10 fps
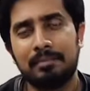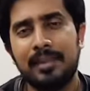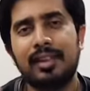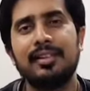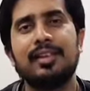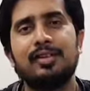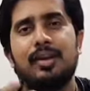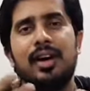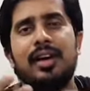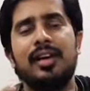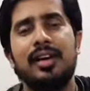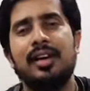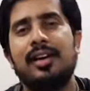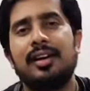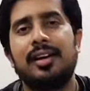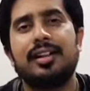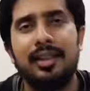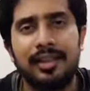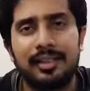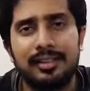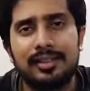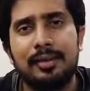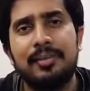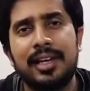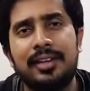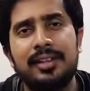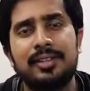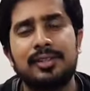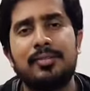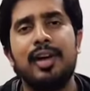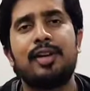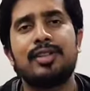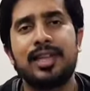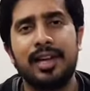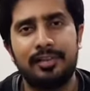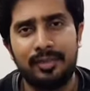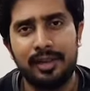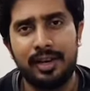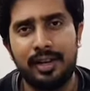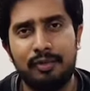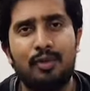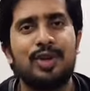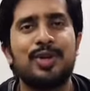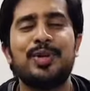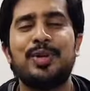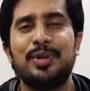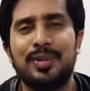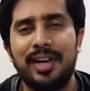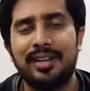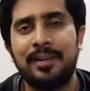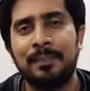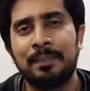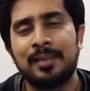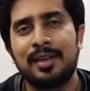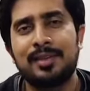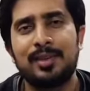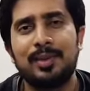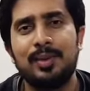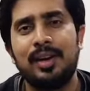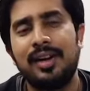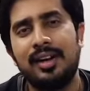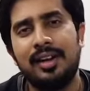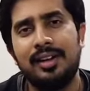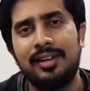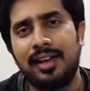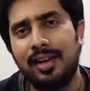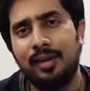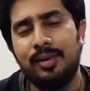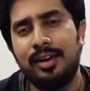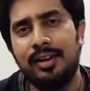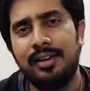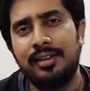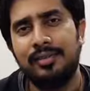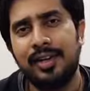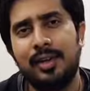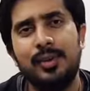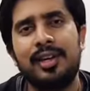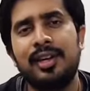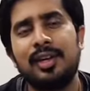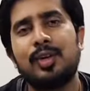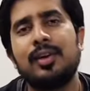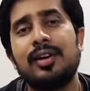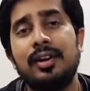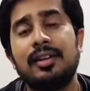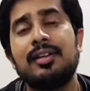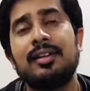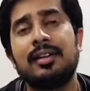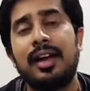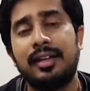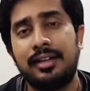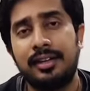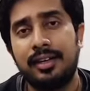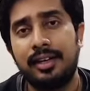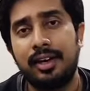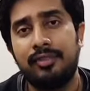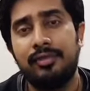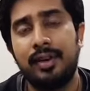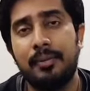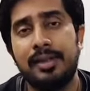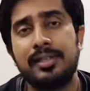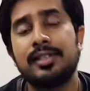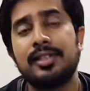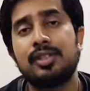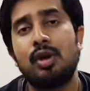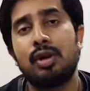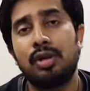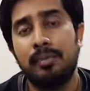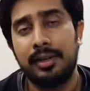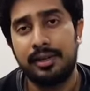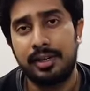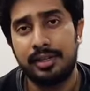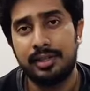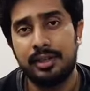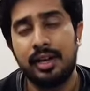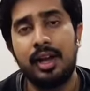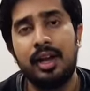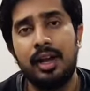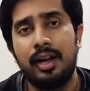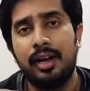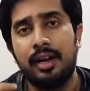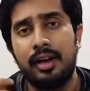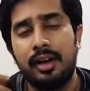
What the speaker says: then try writing some letters by yourself. I want you to do that. So now we are going into another category of business documentation. A